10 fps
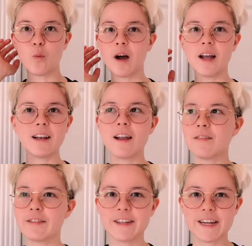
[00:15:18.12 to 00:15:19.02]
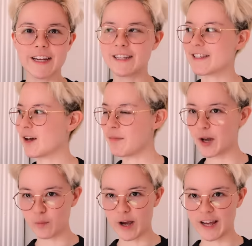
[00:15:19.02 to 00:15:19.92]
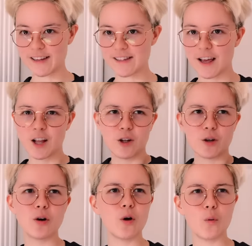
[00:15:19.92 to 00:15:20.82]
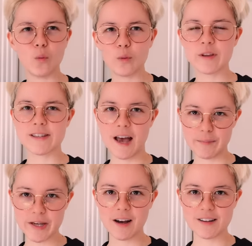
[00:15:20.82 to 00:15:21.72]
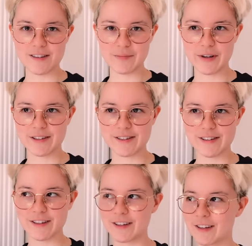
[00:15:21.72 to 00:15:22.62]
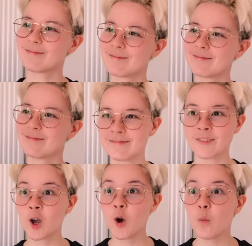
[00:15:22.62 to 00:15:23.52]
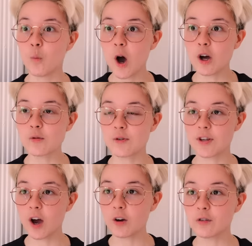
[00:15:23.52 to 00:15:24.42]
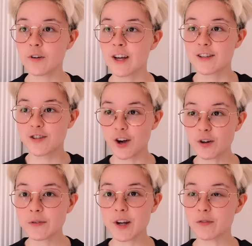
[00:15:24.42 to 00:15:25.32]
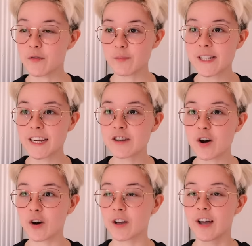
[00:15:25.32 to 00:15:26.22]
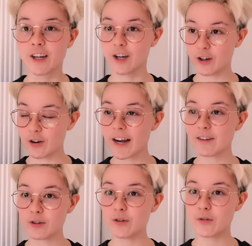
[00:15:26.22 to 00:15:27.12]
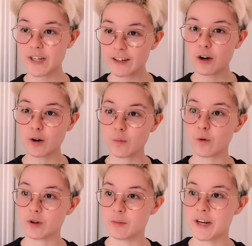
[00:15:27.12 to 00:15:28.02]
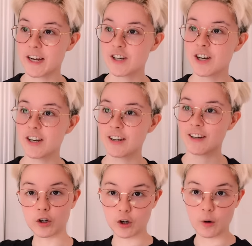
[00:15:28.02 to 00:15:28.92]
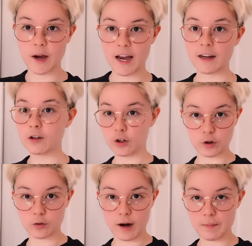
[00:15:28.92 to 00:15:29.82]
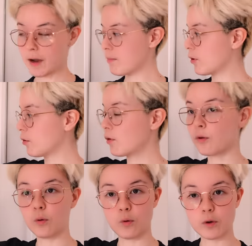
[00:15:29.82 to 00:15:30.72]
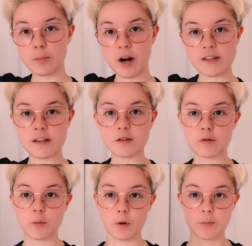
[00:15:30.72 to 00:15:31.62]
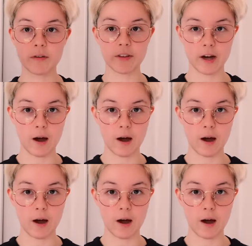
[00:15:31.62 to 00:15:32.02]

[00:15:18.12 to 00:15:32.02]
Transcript: What a lovely day to sell my wares. Look at all these happy customers. Whoa, Soph! Sofadofa from TikTok. Congrats on your TikTok award nomination. Go ahead and look around my booth. All the prizes are on the bottom of the